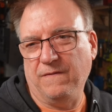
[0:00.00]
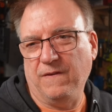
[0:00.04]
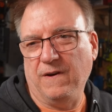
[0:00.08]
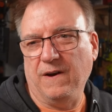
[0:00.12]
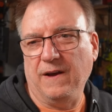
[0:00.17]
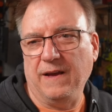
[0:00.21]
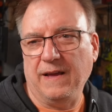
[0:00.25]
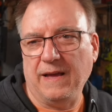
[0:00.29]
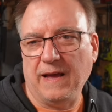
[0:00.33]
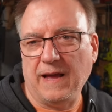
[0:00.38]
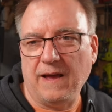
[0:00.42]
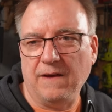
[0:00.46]

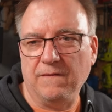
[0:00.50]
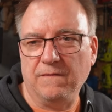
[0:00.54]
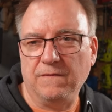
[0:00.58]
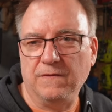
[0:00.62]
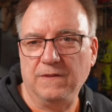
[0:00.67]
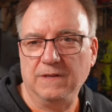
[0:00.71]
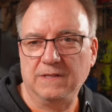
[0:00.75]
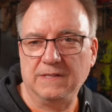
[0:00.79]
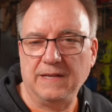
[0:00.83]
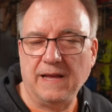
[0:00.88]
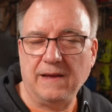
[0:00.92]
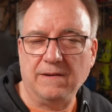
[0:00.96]
I have
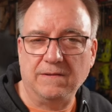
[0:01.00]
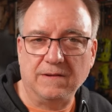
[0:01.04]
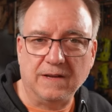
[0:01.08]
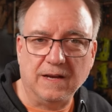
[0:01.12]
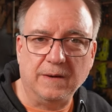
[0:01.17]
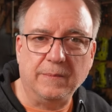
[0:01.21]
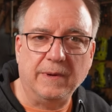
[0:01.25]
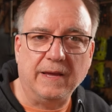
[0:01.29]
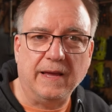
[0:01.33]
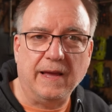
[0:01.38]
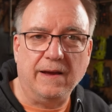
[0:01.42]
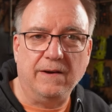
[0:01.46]
the sound
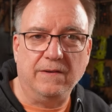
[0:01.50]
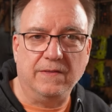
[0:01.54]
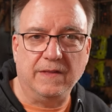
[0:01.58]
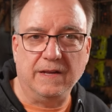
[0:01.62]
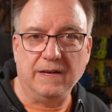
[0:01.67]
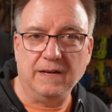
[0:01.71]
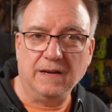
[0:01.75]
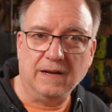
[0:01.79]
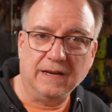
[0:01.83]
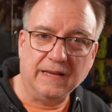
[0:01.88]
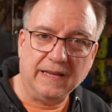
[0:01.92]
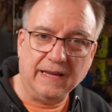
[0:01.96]
coming out,
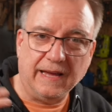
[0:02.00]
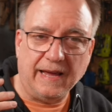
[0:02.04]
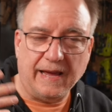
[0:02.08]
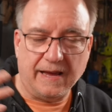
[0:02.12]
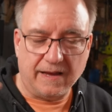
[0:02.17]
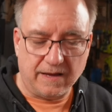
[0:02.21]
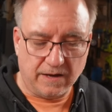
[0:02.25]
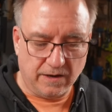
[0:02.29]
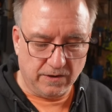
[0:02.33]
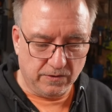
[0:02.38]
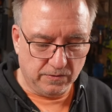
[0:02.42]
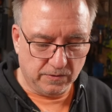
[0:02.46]
then I get
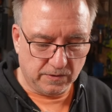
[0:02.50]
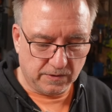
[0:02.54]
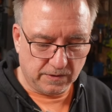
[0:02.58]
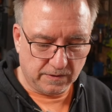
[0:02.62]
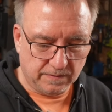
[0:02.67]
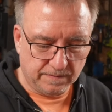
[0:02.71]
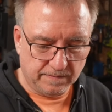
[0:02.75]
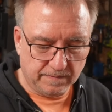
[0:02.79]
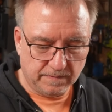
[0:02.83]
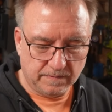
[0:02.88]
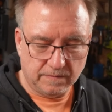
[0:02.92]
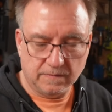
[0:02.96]
echoes
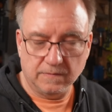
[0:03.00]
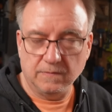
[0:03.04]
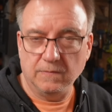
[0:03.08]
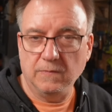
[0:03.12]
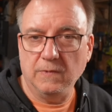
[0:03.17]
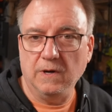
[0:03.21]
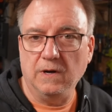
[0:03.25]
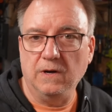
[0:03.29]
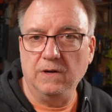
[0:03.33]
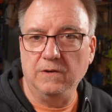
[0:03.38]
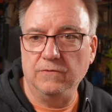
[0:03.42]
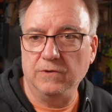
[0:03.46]

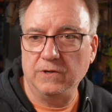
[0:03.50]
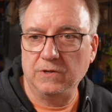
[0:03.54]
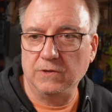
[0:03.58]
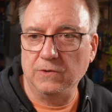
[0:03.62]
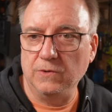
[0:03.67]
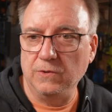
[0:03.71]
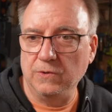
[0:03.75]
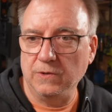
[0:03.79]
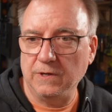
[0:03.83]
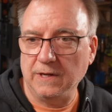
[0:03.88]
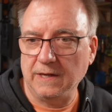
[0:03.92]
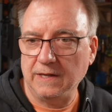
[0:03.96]
on
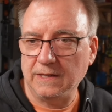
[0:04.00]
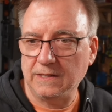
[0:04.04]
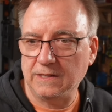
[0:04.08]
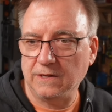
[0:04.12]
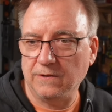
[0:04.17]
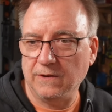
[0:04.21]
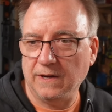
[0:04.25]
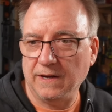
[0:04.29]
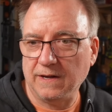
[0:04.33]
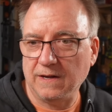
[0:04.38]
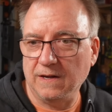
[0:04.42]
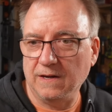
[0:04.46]
recording, so
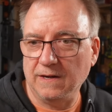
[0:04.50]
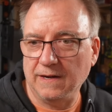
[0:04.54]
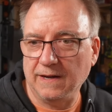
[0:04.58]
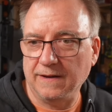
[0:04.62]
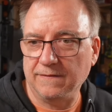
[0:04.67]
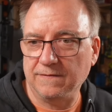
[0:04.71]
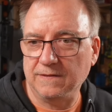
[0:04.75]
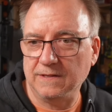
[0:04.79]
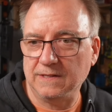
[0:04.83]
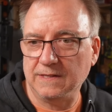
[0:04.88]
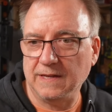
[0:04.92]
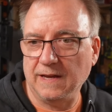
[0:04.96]
I can't
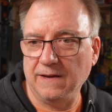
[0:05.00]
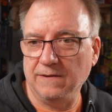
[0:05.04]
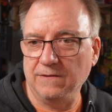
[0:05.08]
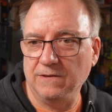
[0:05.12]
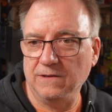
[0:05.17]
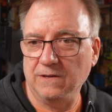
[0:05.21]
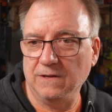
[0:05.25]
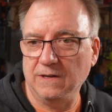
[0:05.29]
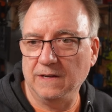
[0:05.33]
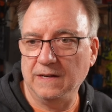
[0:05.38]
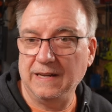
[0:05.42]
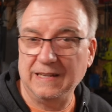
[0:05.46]
have the sound
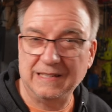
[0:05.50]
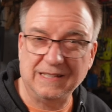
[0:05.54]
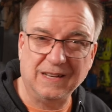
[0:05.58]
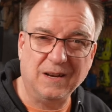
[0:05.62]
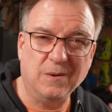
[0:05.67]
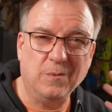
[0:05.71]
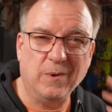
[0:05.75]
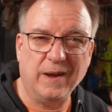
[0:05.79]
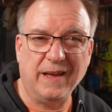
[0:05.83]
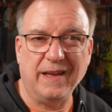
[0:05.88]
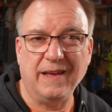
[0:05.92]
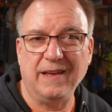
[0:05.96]
on unless I
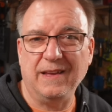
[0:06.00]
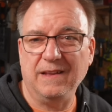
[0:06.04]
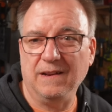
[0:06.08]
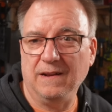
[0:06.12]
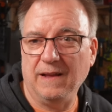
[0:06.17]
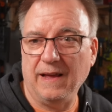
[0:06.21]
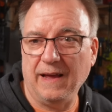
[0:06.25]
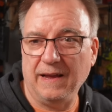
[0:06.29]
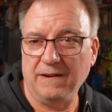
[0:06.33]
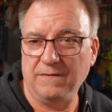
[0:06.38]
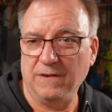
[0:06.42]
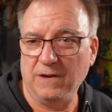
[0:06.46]
wear
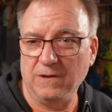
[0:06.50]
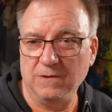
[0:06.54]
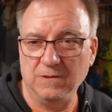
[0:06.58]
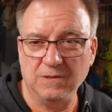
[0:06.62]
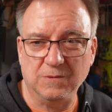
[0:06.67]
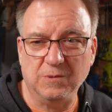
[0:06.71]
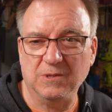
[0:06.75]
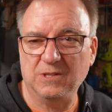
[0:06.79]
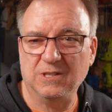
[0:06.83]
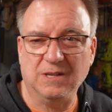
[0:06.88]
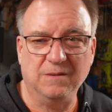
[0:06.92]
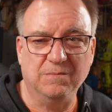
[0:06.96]
headphones,
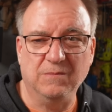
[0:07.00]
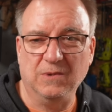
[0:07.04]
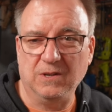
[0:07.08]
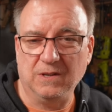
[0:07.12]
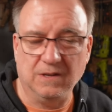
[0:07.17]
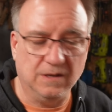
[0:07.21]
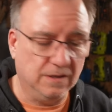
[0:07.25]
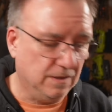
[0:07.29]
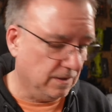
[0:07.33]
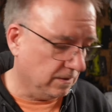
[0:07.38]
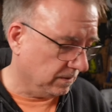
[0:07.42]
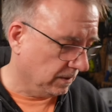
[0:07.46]
which I'm not
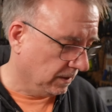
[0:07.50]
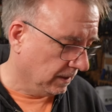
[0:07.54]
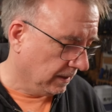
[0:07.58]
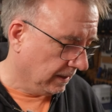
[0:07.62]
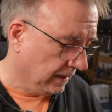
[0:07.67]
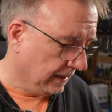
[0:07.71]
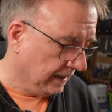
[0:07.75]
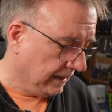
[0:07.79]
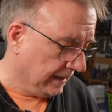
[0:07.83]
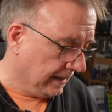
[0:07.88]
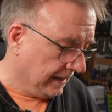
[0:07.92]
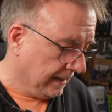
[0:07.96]
going to do.
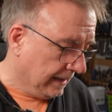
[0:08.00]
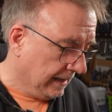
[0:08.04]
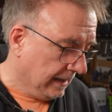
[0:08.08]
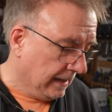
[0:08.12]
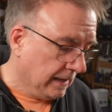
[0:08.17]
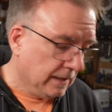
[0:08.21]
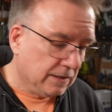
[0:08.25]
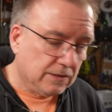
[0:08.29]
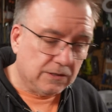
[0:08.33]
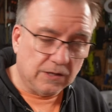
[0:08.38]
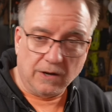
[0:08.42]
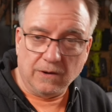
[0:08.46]

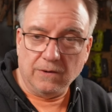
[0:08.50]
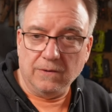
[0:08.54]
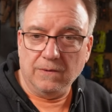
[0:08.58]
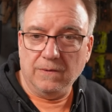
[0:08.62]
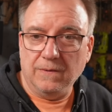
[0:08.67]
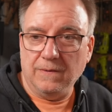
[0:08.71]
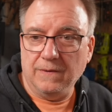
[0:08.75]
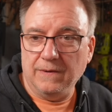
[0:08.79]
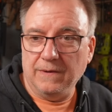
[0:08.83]
So